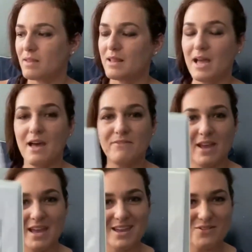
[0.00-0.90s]
I have
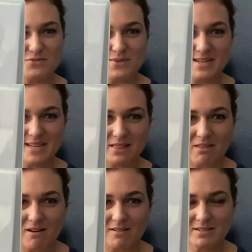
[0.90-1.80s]
a reading
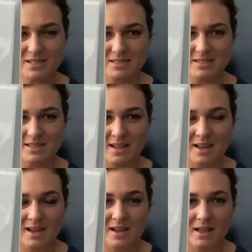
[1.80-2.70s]
log.
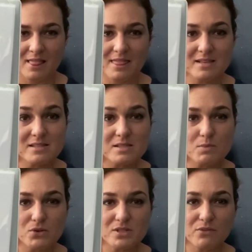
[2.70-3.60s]
This is
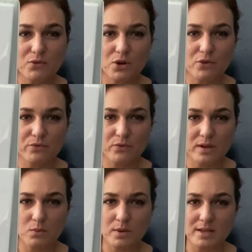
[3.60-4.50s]
mostly for her
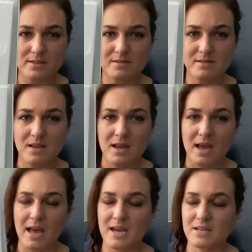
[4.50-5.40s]
free reads,
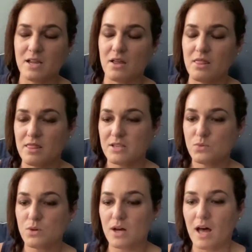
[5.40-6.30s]
and
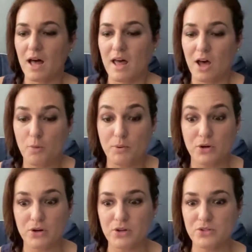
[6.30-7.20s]
this will help
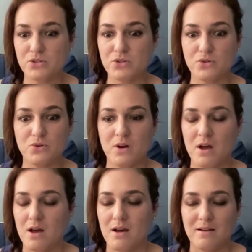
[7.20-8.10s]
her to
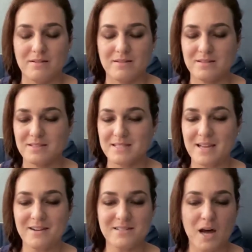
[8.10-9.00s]
stay
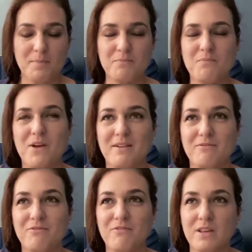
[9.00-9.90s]
on top and
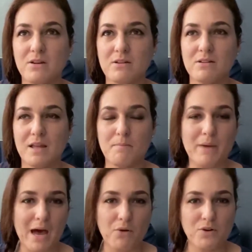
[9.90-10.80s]
feel
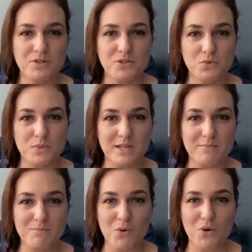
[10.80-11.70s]
empowered to read
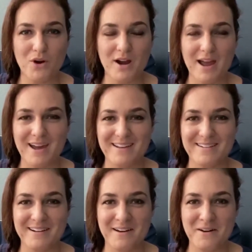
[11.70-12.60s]
more and